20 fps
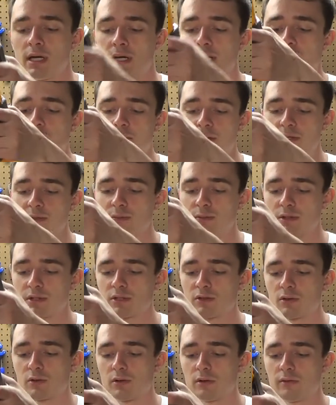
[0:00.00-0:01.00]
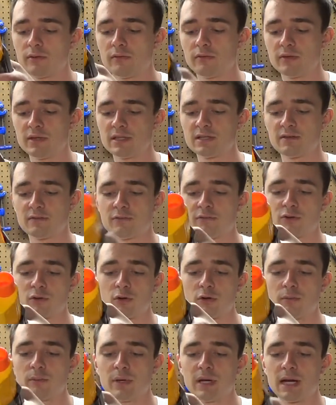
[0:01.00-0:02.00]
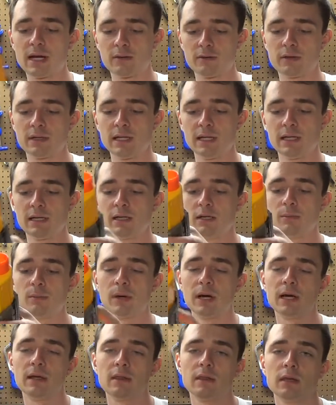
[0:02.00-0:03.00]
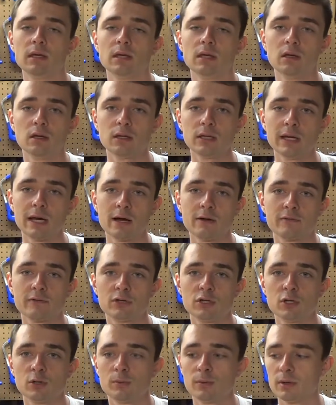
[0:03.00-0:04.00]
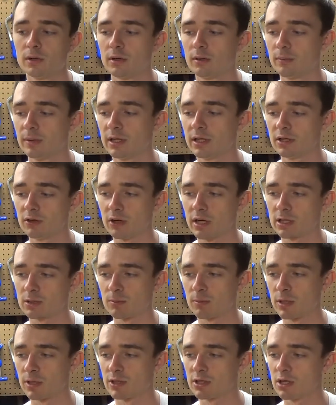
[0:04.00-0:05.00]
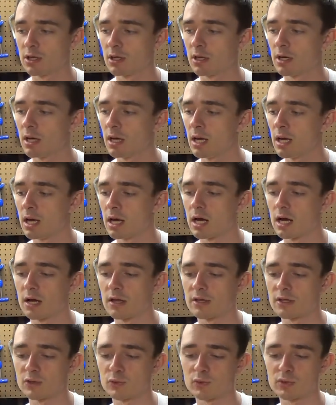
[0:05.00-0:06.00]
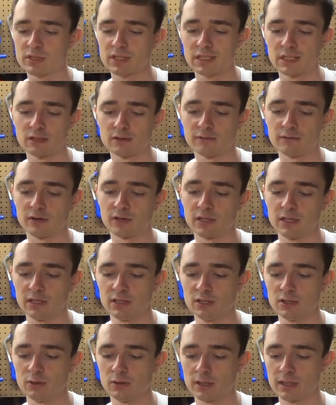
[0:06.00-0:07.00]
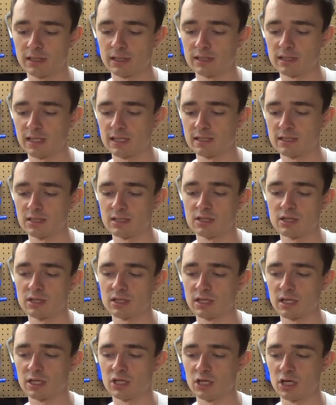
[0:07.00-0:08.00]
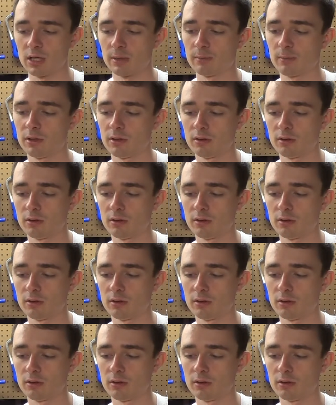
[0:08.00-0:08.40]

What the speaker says: Now this one's these have sort of been outdated by the Elite Alpha Trooper being direct plunger. This one's a little funky too, it tends to just get jammed.